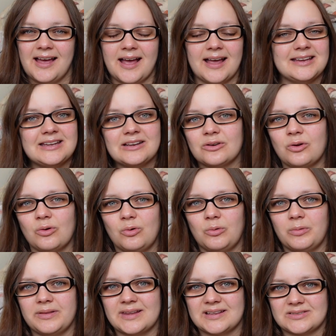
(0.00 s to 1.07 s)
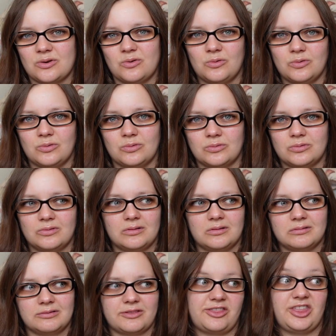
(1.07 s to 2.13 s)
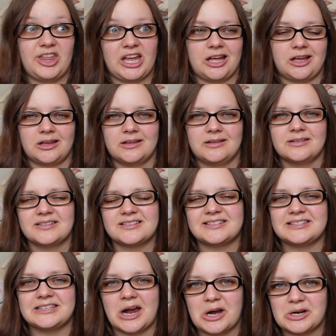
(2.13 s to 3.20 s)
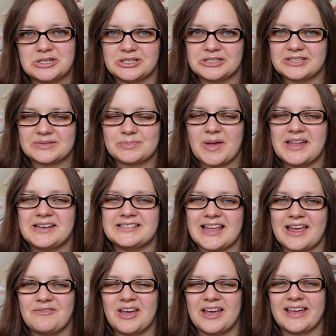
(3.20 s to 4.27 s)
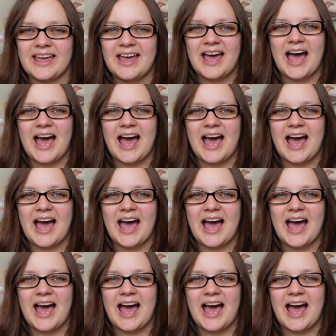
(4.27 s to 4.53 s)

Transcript: A year ago, when this whole thing started, this pandemic,